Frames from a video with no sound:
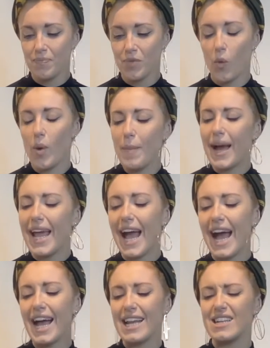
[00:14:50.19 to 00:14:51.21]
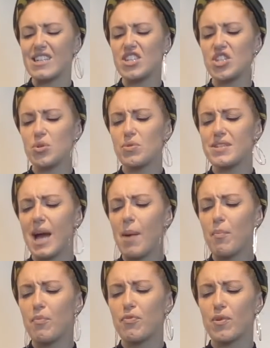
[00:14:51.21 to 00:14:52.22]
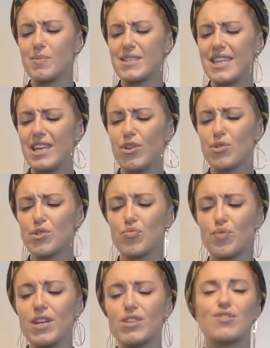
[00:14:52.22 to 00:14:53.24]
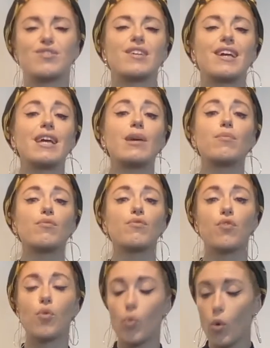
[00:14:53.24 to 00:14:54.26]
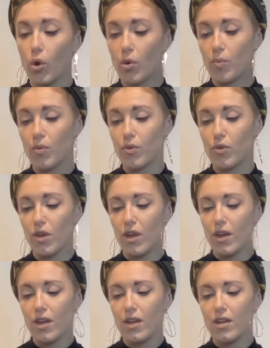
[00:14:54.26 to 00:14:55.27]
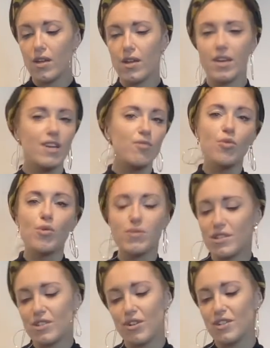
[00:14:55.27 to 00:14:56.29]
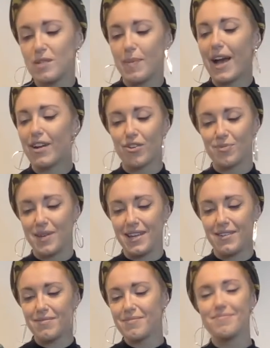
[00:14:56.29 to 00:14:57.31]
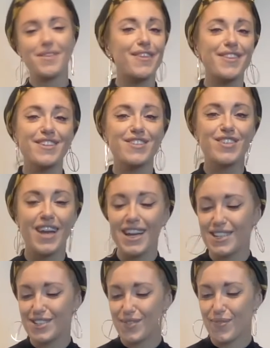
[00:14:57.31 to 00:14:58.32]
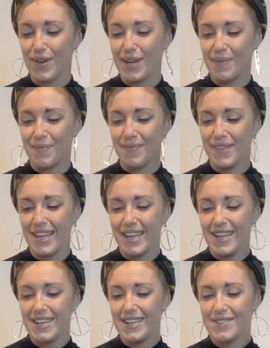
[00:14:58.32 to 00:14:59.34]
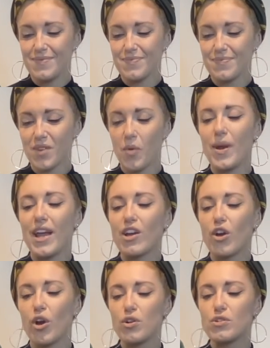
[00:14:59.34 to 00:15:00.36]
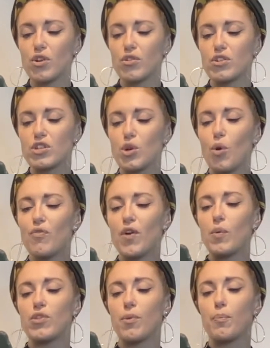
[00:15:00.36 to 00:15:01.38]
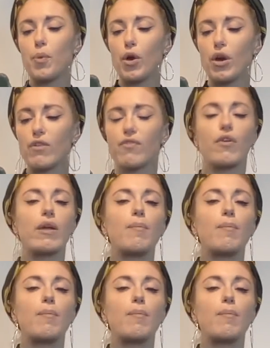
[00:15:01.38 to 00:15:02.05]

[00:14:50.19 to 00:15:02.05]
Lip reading: When my hand, still damp from tears, reached to him for warmth, He rolled and turned his back on me. Nothing's changed for him. When I curled on the sofa with a book for a